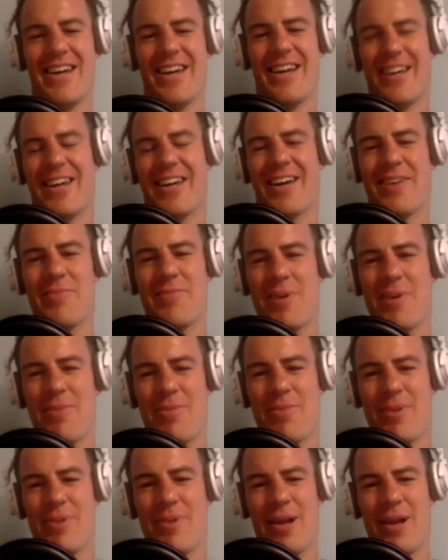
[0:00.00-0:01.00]
Yeah,
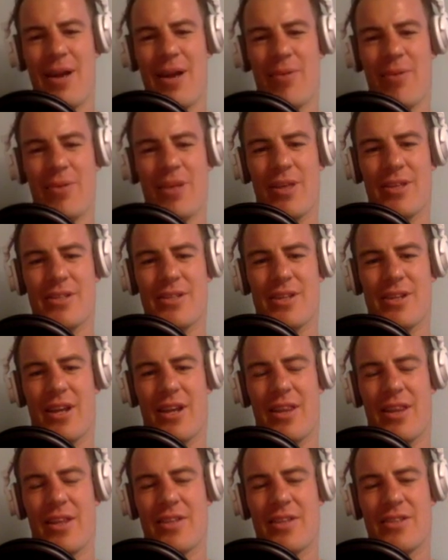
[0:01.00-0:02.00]
and how were they sort of
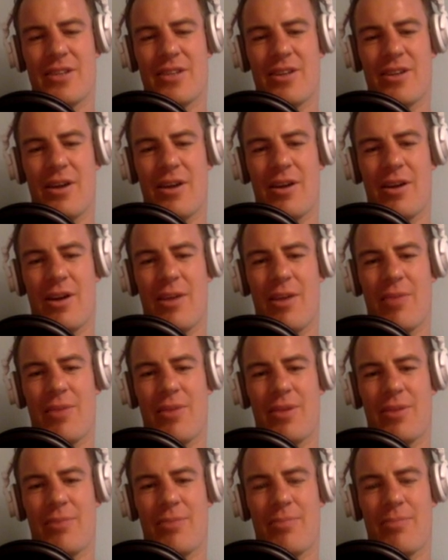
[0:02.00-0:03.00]
getting then? Just grabbing
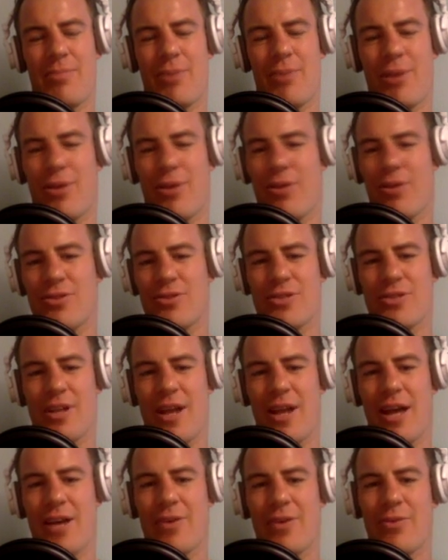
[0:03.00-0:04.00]
the boat across the
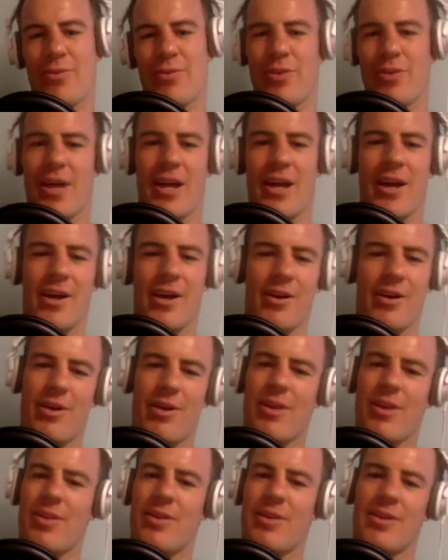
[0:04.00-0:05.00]
lake, or were they going
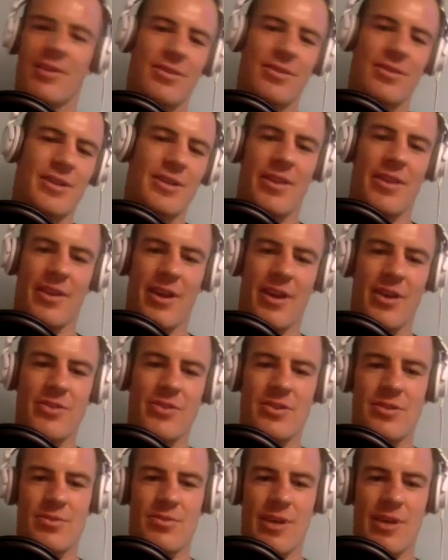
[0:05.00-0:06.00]
around down the
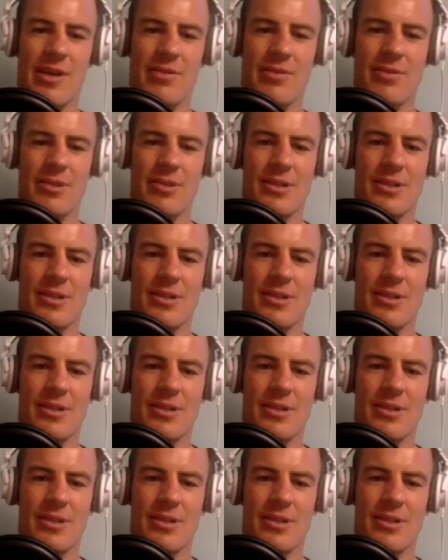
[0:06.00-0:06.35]
coast as well?